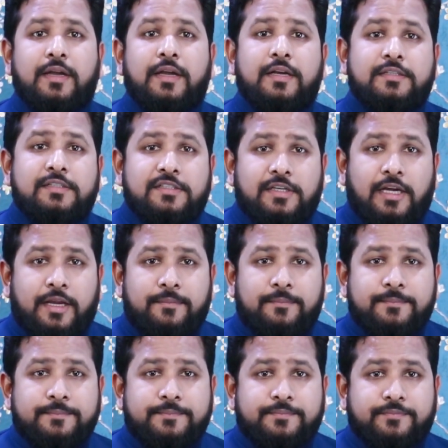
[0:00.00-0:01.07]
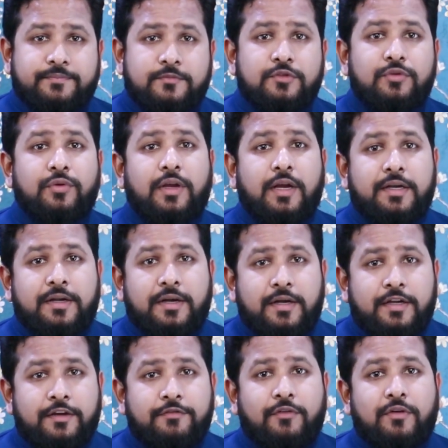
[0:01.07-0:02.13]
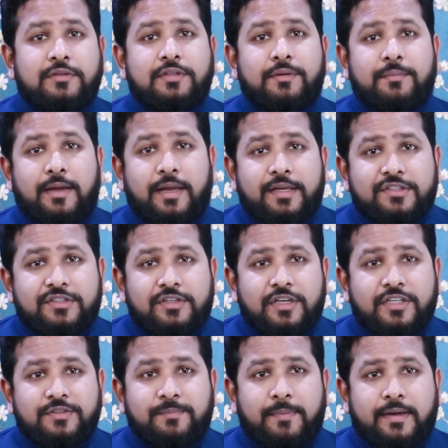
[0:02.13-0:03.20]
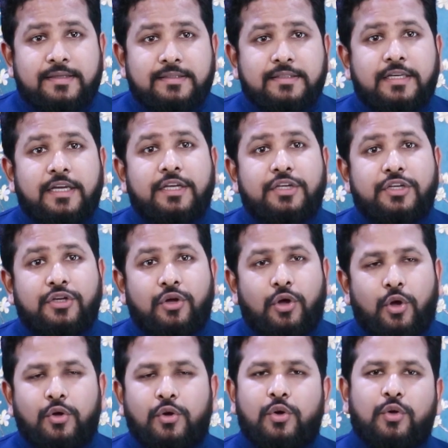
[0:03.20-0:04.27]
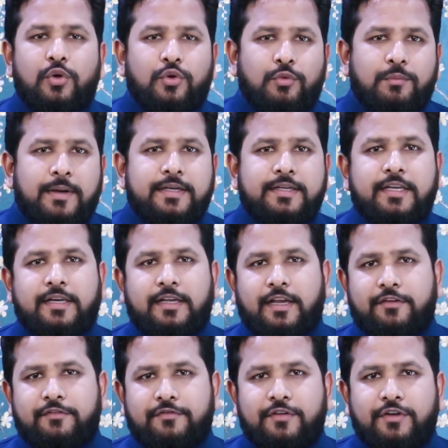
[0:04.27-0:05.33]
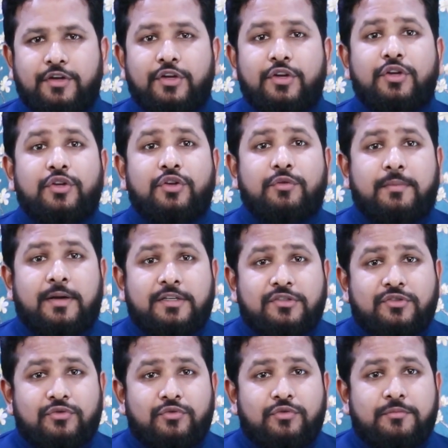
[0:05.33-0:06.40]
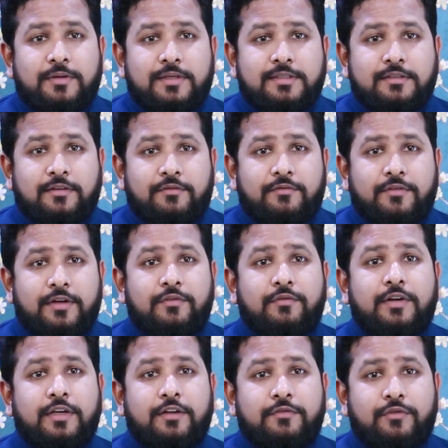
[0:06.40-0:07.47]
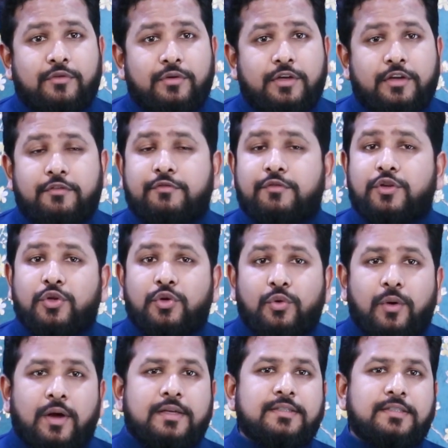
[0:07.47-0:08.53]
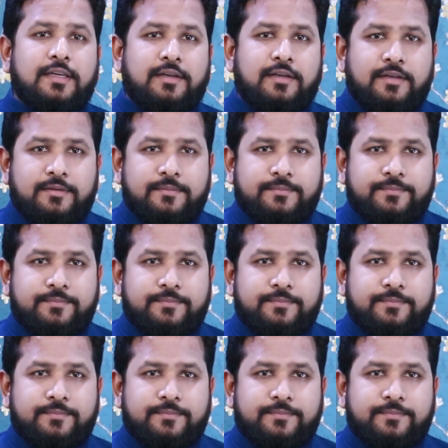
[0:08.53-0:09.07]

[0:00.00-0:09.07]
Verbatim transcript: It's time to get ready for some extra spice in your romantic life. You might soon meet someone wonderful if you are single.